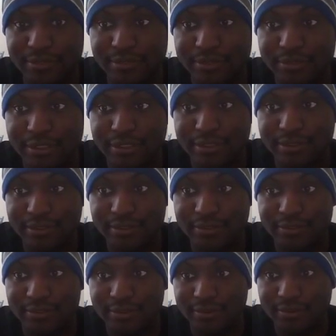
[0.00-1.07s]

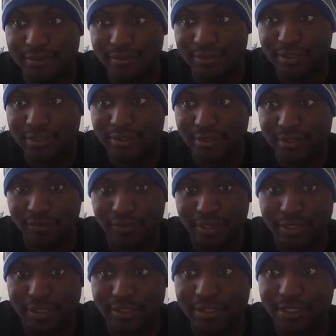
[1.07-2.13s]
She's a
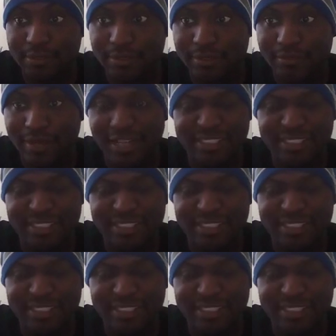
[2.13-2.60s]
legitimate threat.